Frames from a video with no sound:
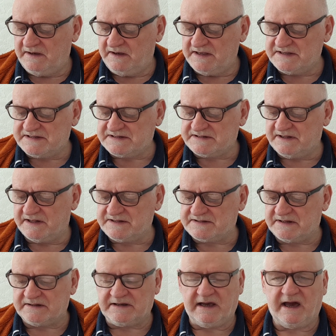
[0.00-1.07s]
studs
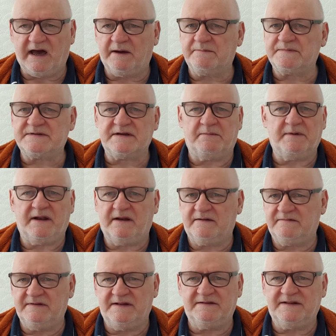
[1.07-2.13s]
and cams. I mean,
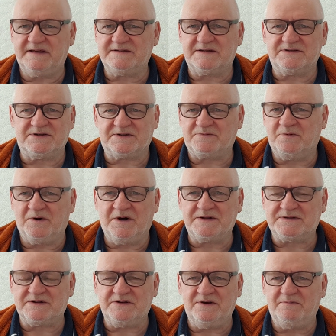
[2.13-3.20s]
these are just
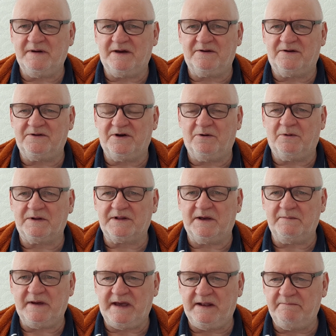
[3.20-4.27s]
words that you may not know what they
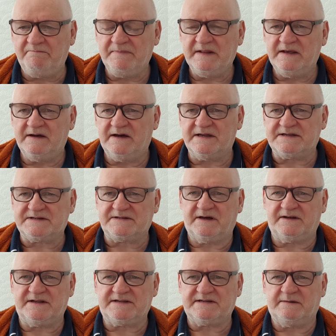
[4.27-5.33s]
mean. The
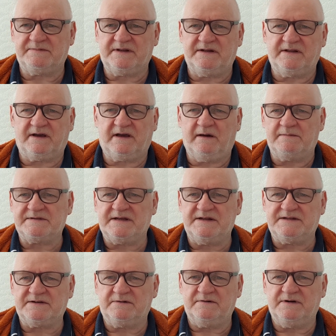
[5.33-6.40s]
stud is something that comes
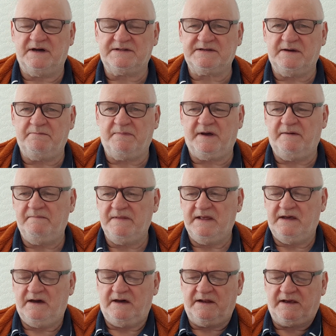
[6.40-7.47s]
into a timber, and a